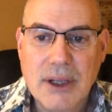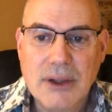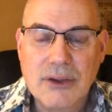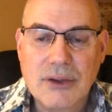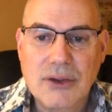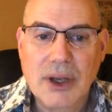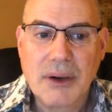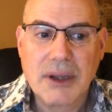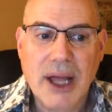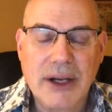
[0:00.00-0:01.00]
So a
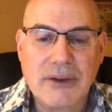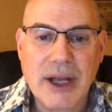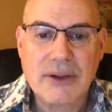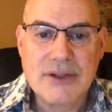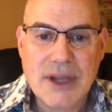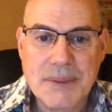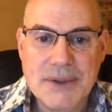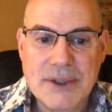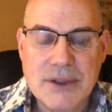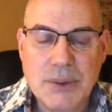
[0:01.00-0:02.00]
lot of ground
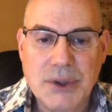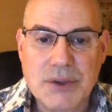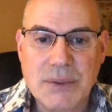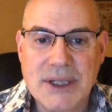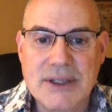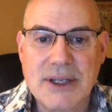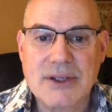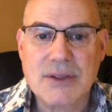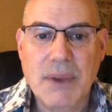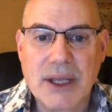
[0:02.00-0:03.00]
substance, which means there's
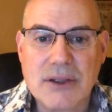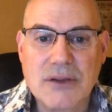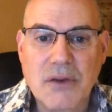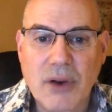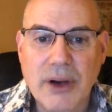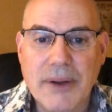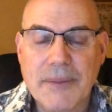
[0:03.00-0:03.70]
space for